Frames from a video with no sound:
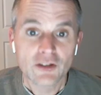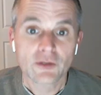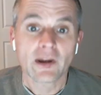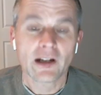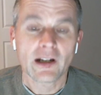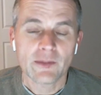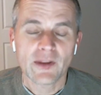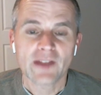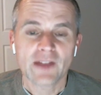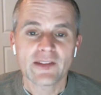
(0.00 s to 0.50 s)
That's
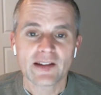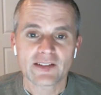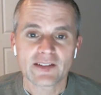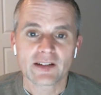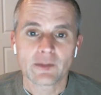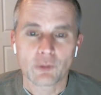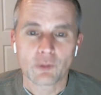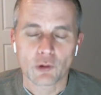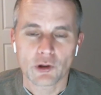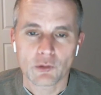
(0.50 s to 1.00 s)
right. I mean, that, that's
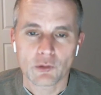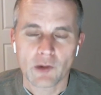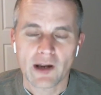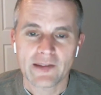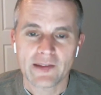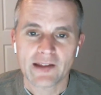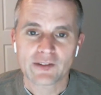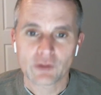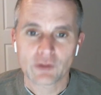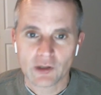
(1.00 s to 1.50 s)
an important
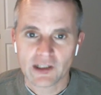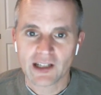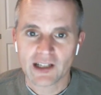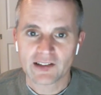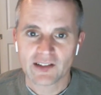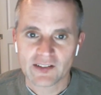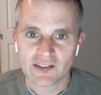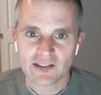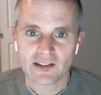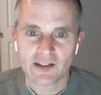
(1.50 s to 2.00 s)
way. And that sort of
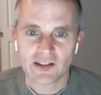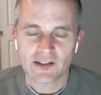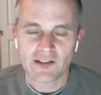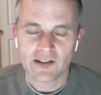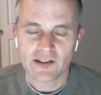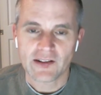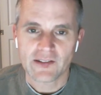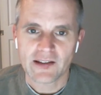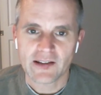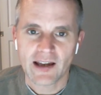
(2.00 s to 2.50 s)
gets us into
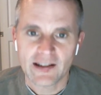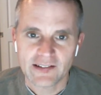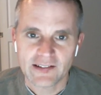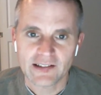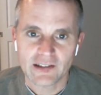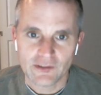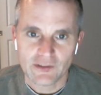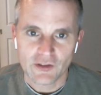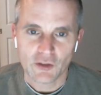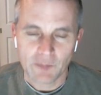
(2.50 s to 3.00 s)
the, the
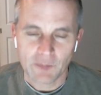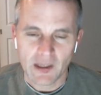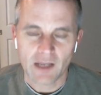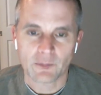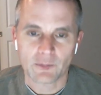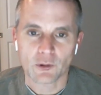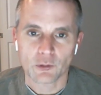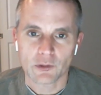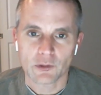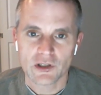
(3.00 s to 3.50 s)
idea of this
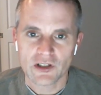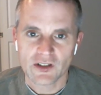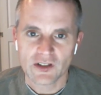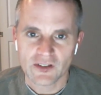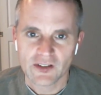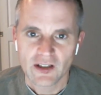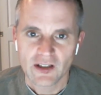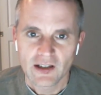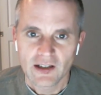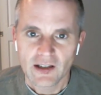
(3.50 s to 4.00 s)
paper, which
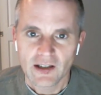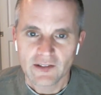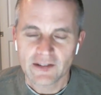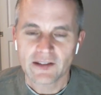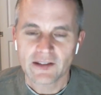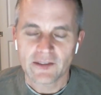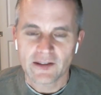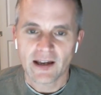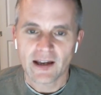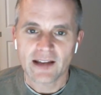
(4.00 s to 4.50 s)
is
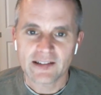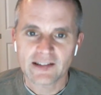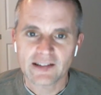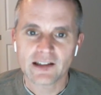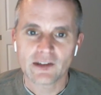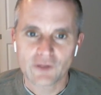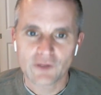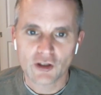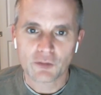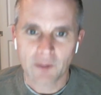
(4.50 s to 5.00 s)
the, the
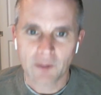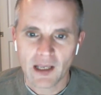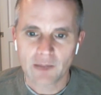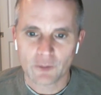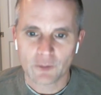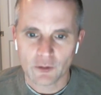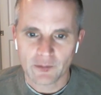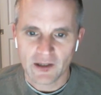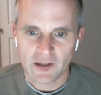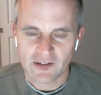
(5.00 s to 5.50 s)
idea of this
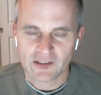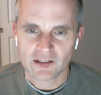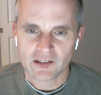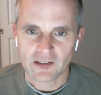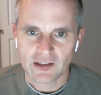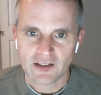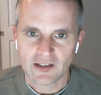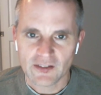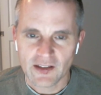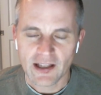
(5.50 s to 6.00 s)
paper
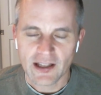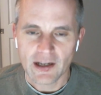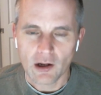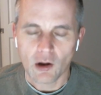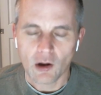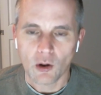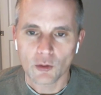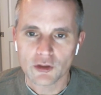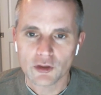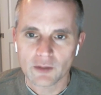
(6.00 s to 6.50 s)
basically is
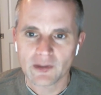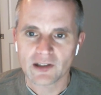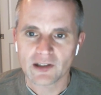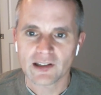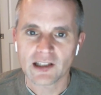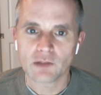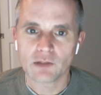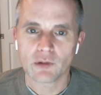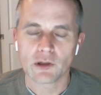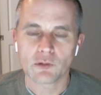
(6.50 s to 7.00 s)
that
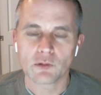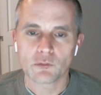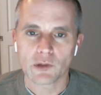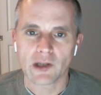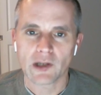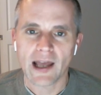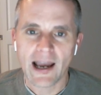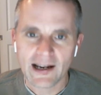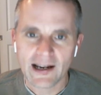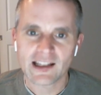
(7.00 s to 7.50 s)
ultimately when,
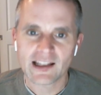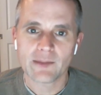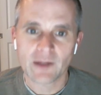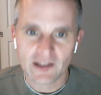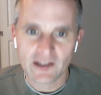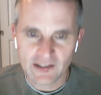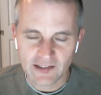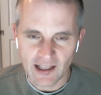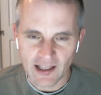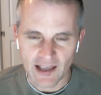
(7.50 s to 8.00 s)
when
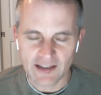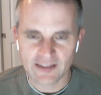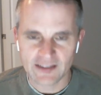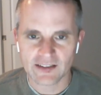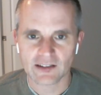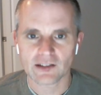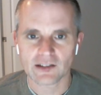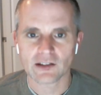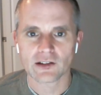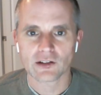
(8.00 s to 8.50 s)
academics
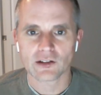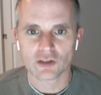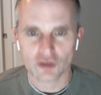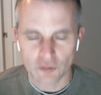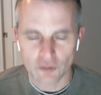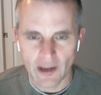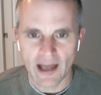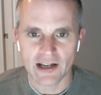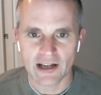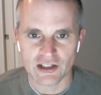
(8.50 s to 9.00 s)
test
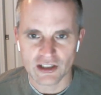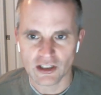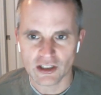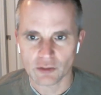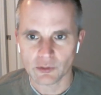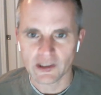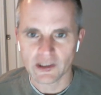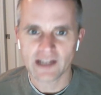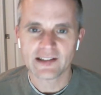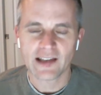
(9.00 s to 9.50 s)

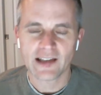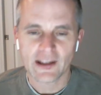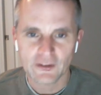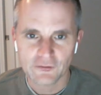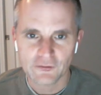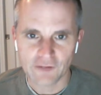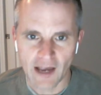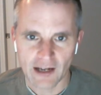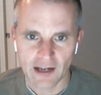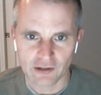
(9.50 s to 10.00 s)
strategies, when they
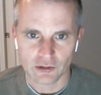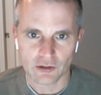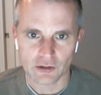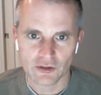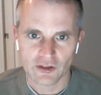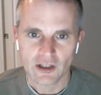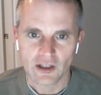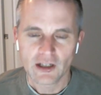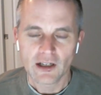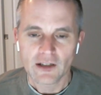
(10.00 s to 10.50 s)
test
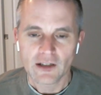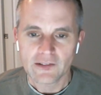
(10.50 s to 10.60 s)
factors,